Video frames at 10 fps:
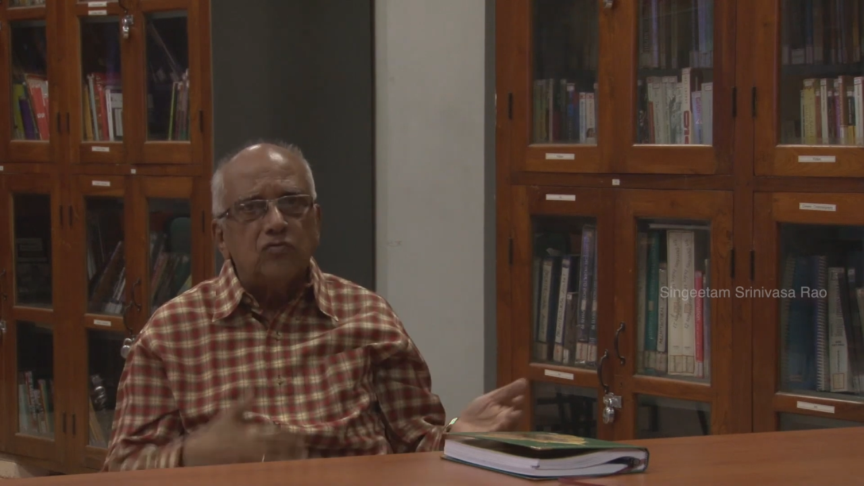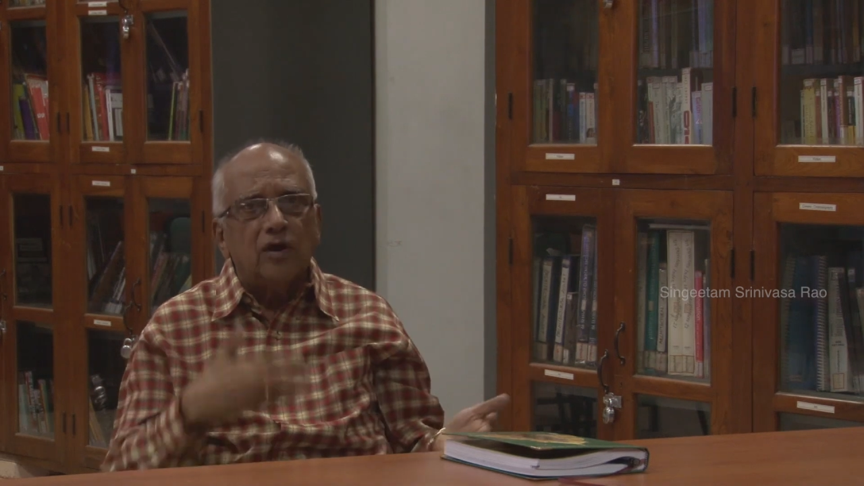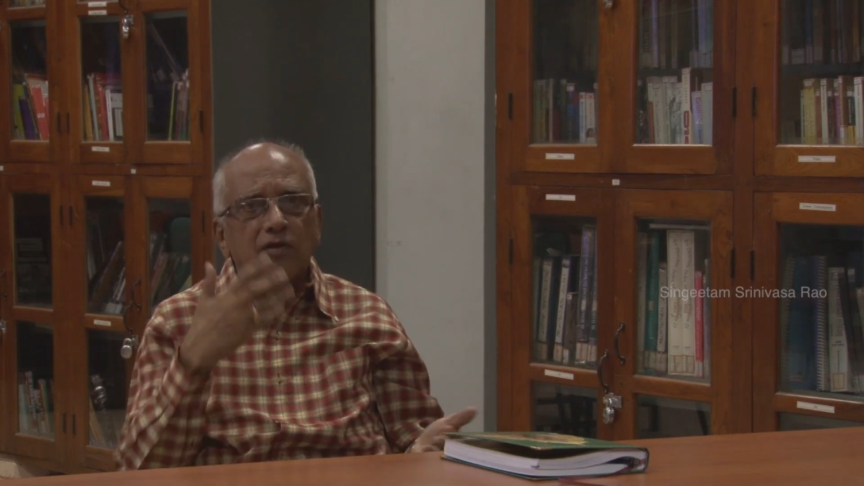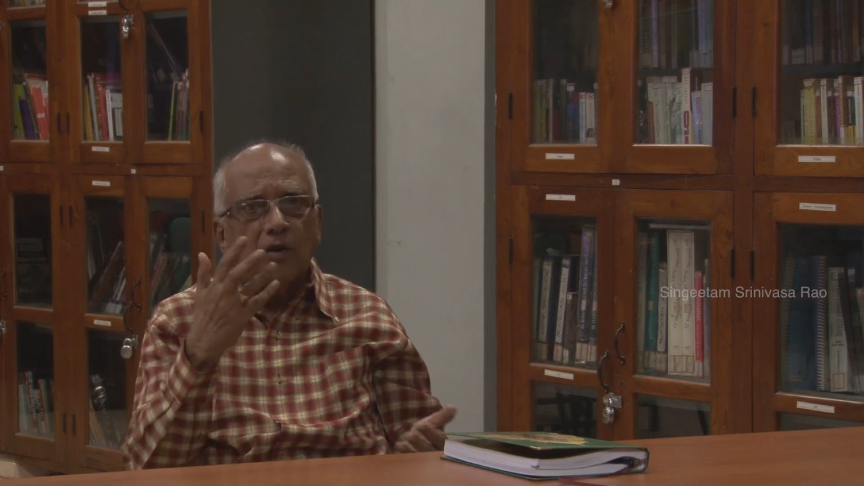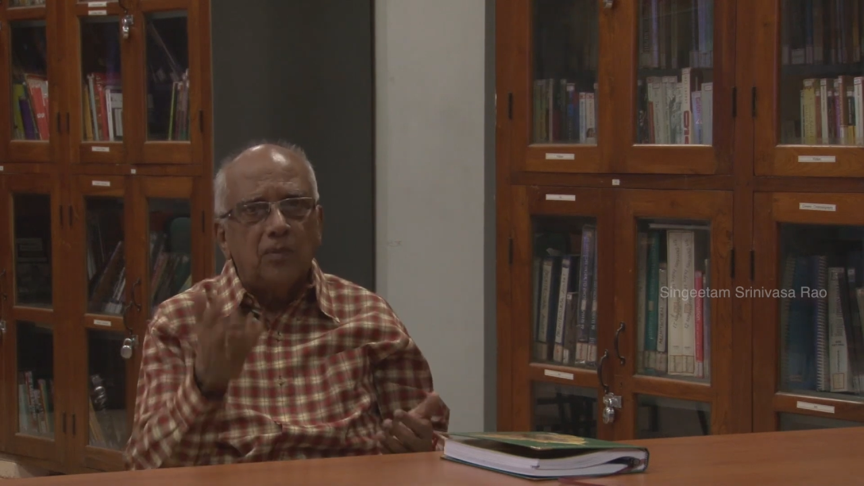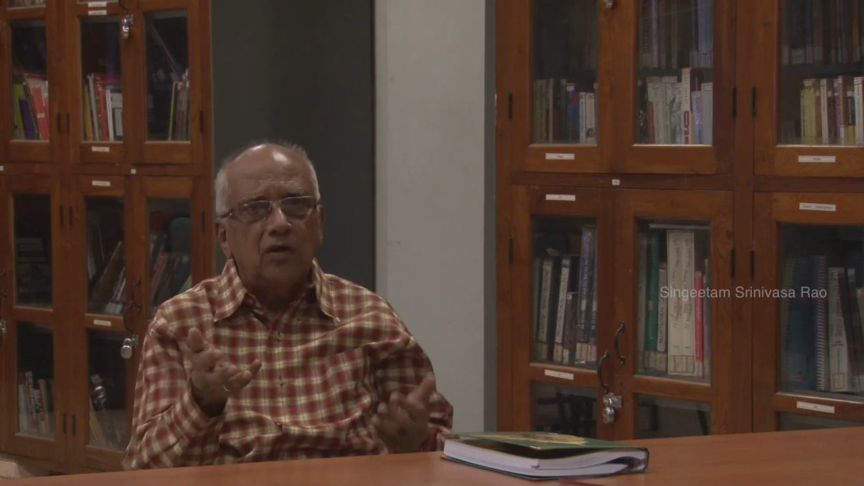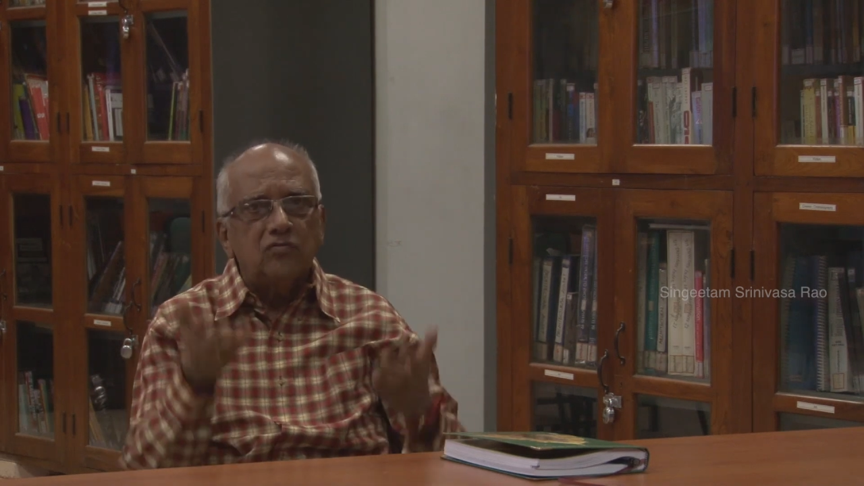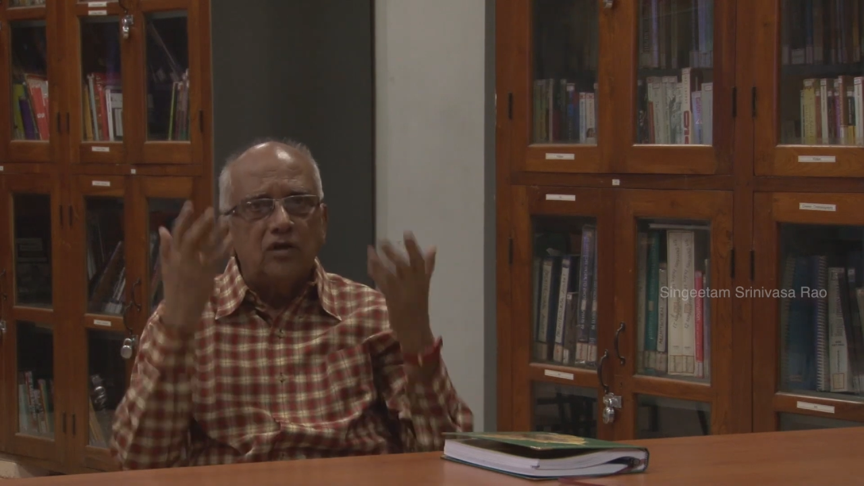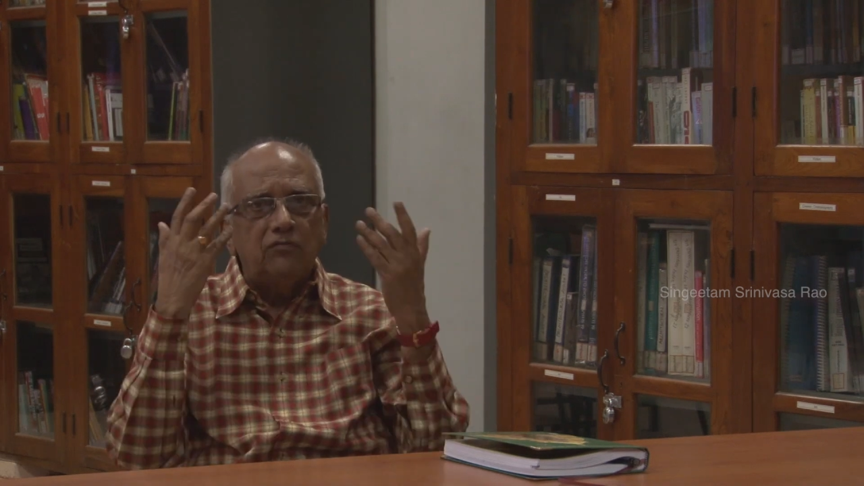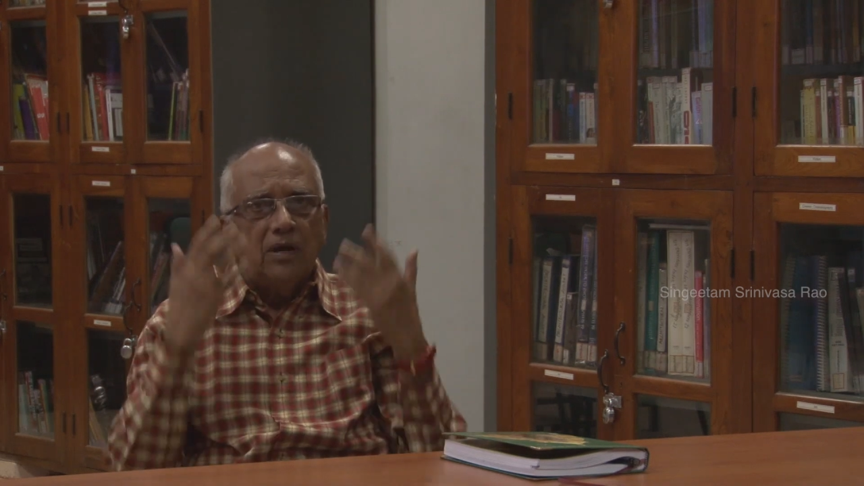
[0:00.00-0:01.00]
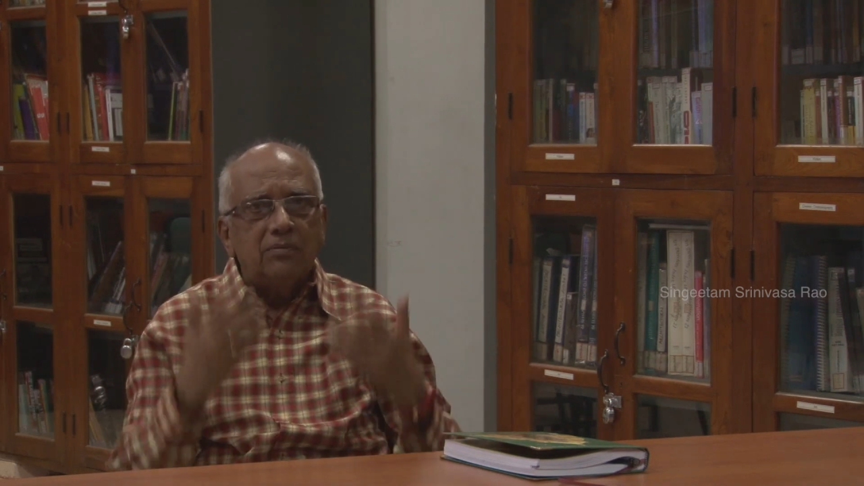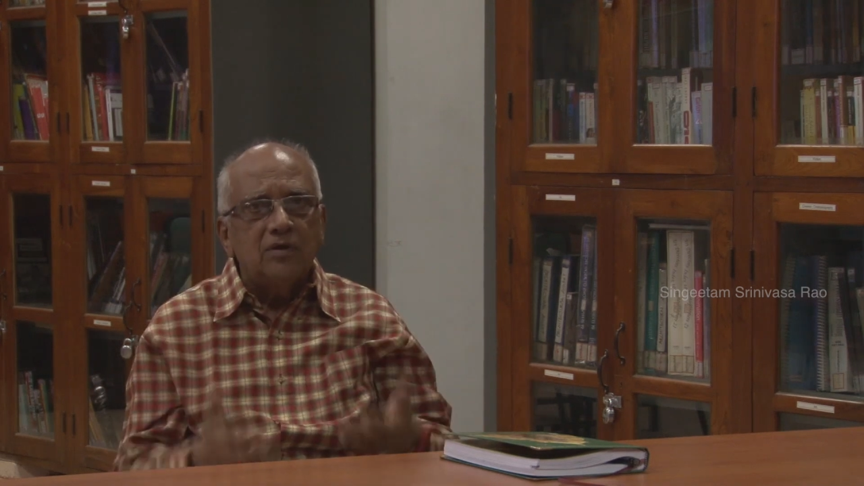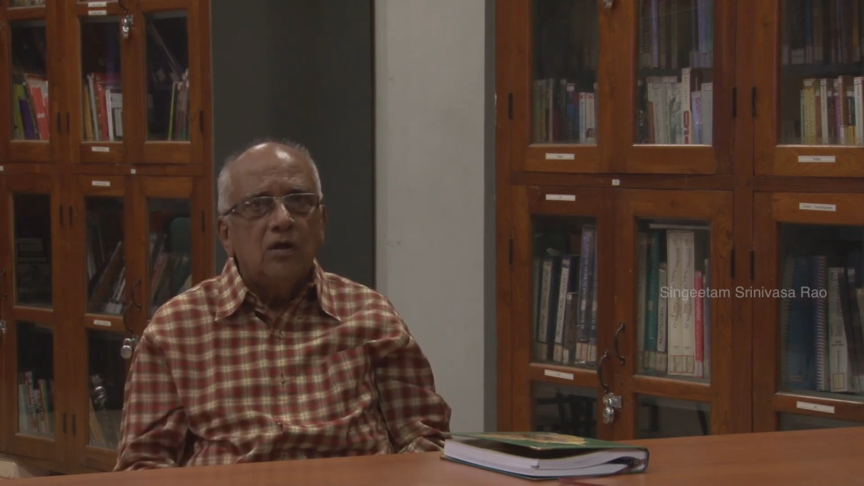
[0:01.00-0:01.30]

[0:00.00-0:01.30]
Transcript: to another place, he weeps,